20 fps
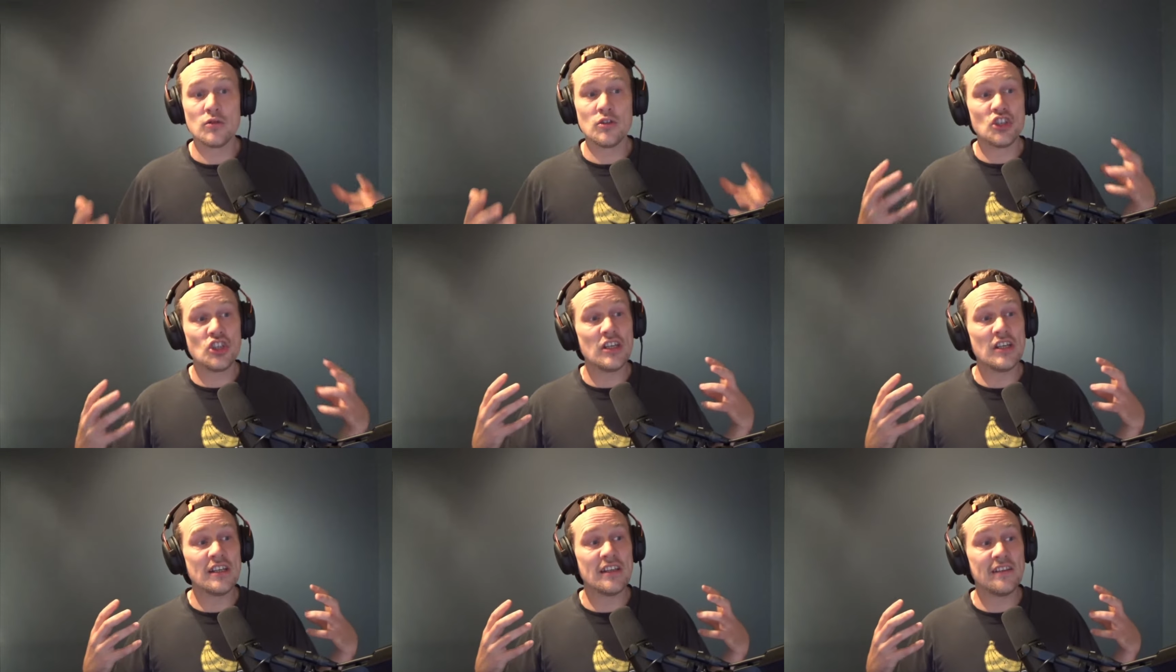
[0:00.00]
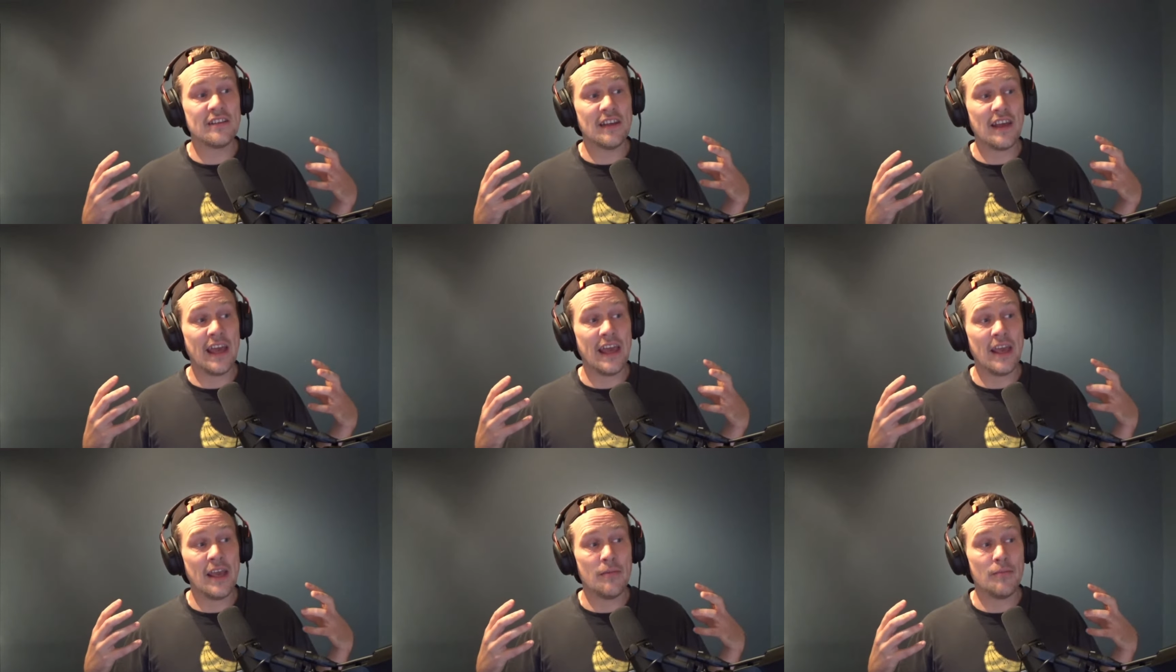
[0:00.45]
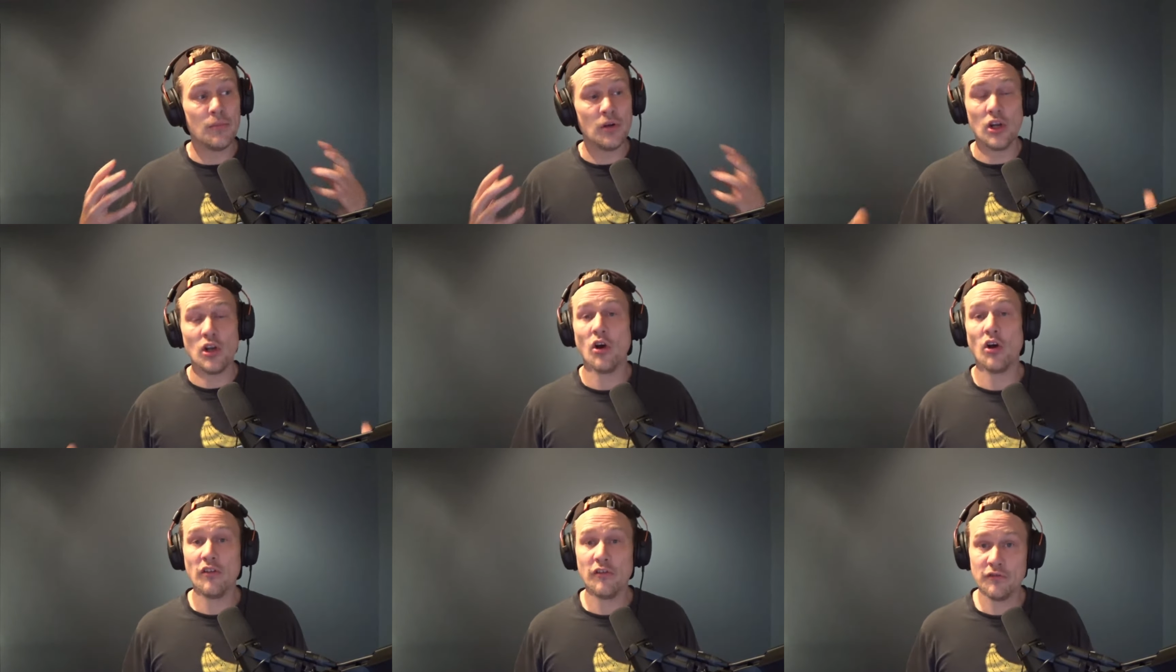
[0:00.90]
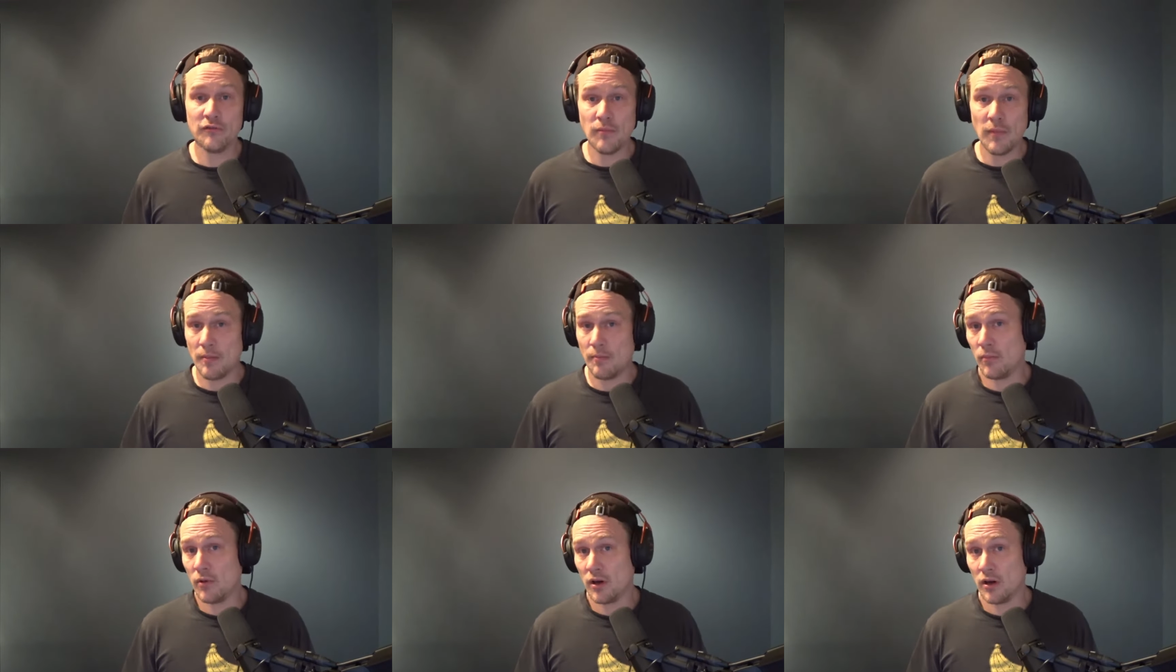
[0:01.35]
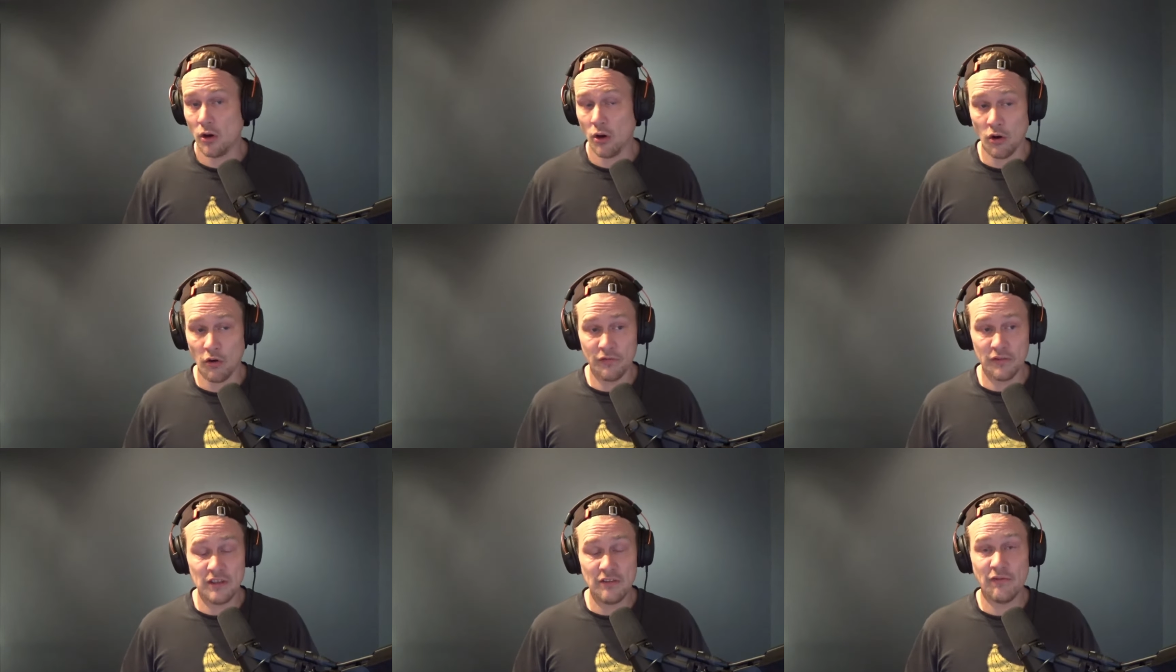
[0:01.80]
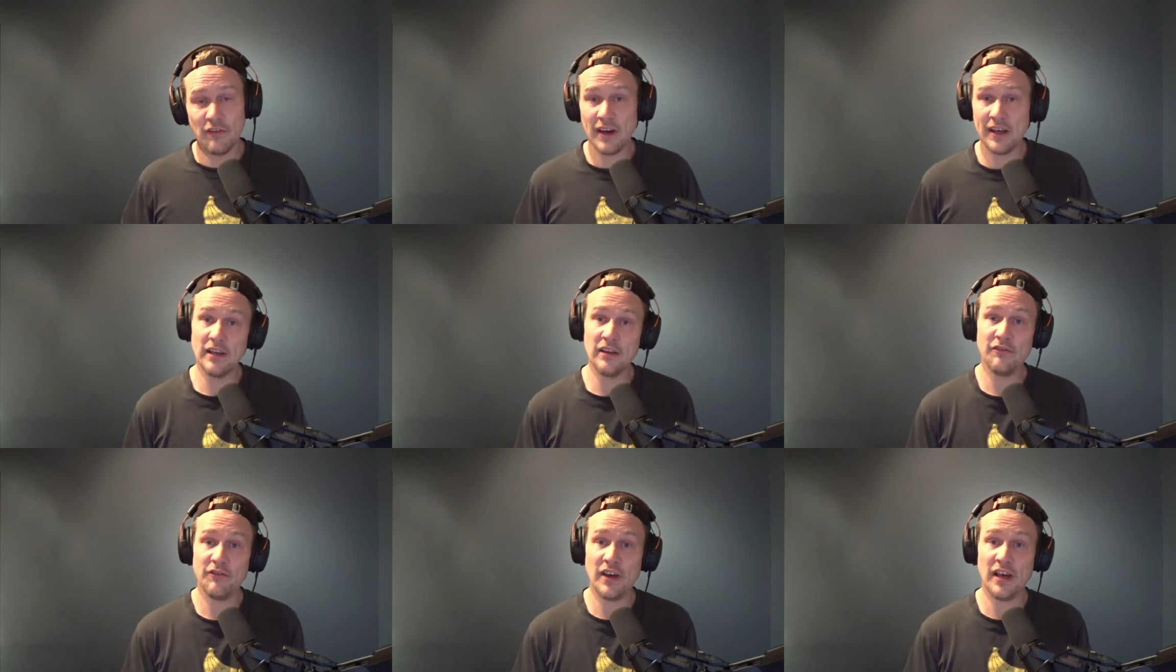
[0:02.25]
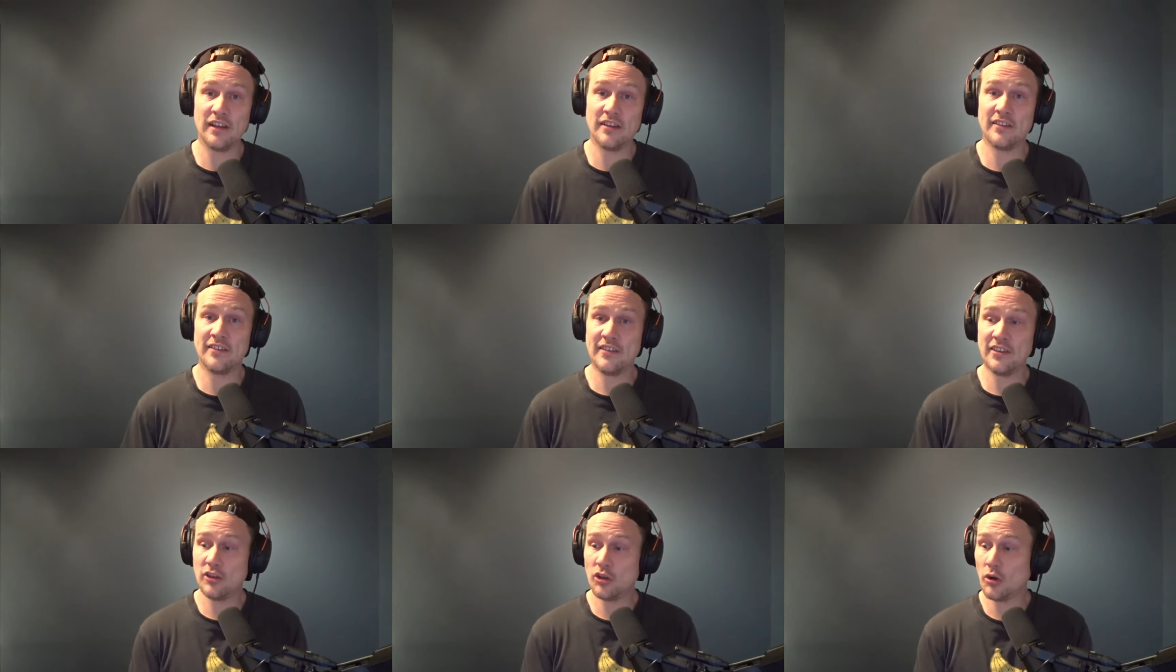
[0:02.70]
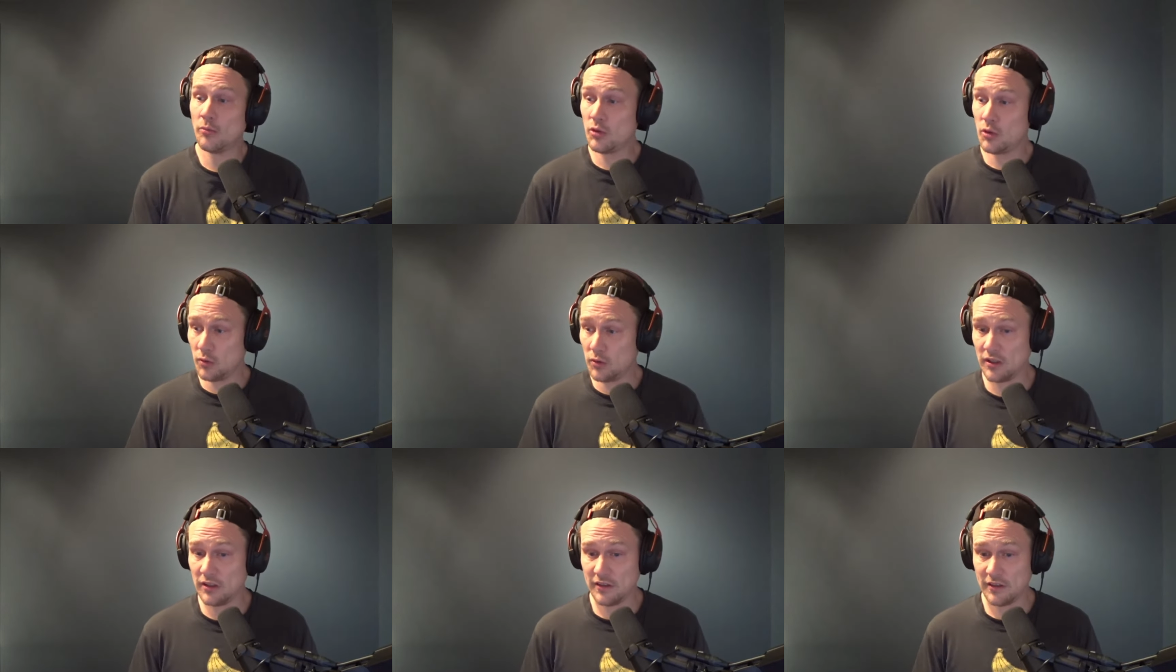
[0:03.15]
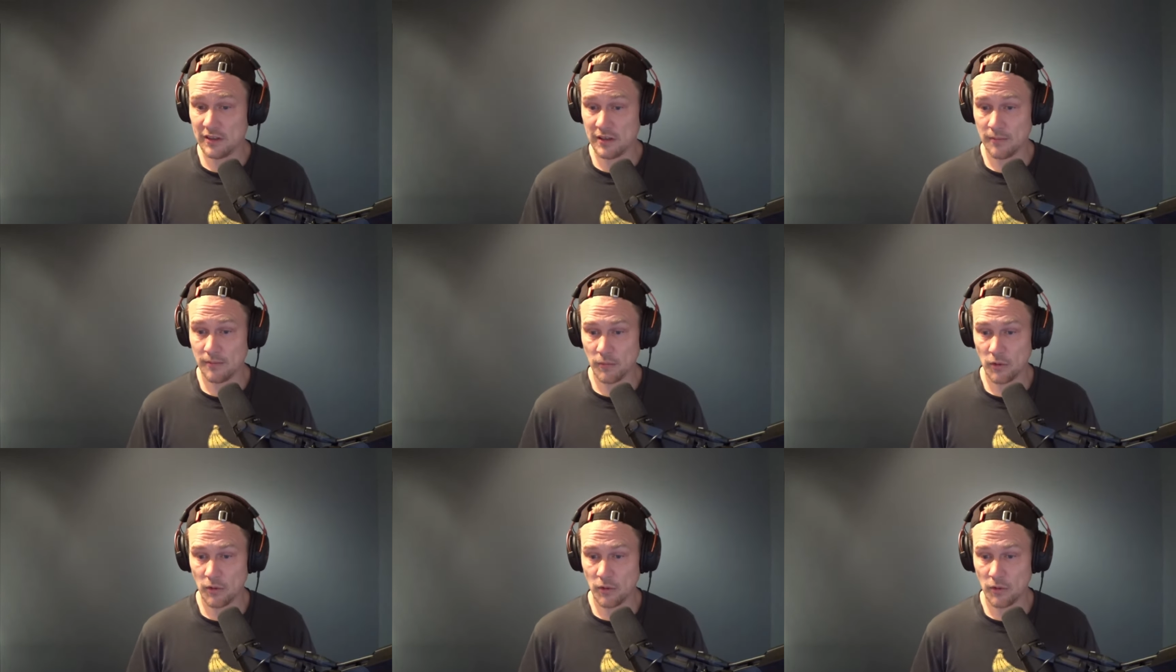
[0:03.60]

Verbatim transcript: she is a beloved member of the Final Fantasy community.